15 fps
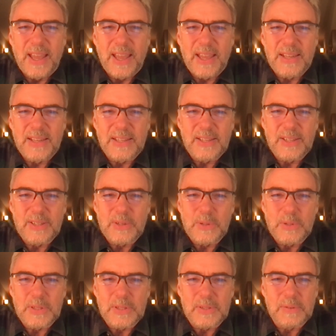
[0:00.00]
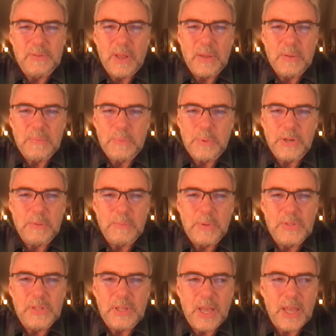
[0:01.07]
and you just uh, put your
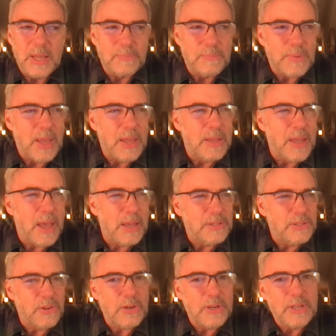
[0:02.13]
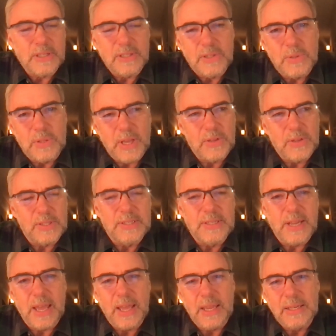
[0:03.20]
music on. Uh, I started in
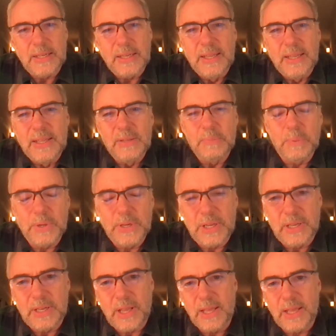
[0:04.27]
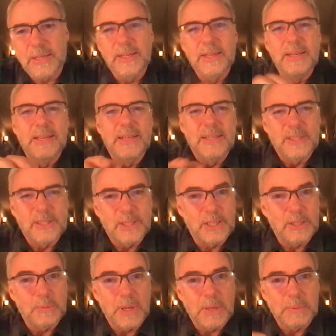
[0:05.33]
2009 putting it on
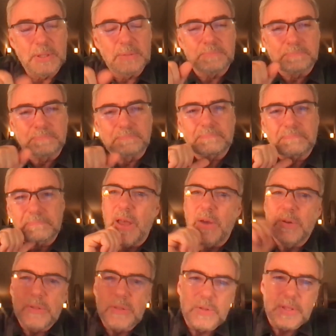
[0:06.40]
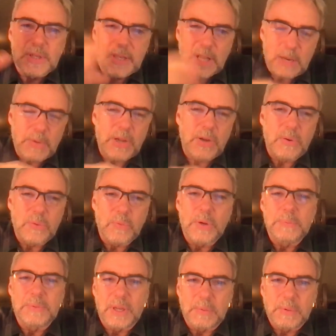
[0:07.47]
CD Baby. I was using it on my own
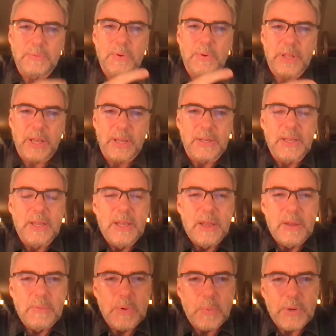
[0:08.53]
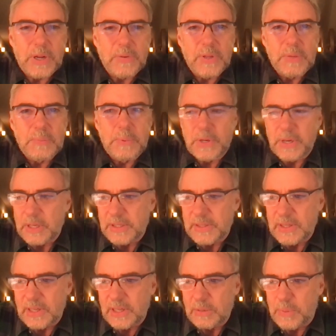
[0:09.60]
website before that. But when I really put it on
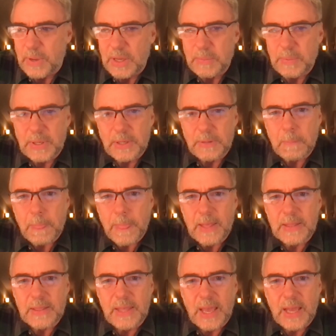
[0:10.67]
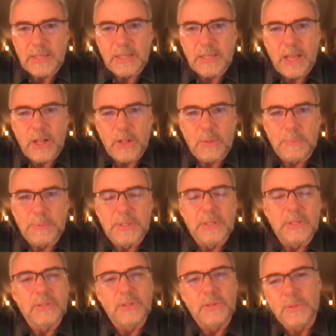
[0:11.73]
CD Baby, that helped
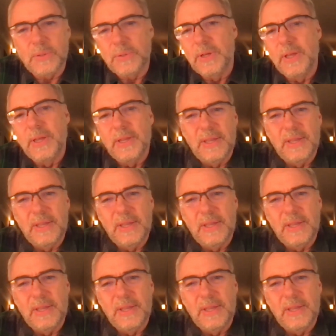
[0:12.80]
to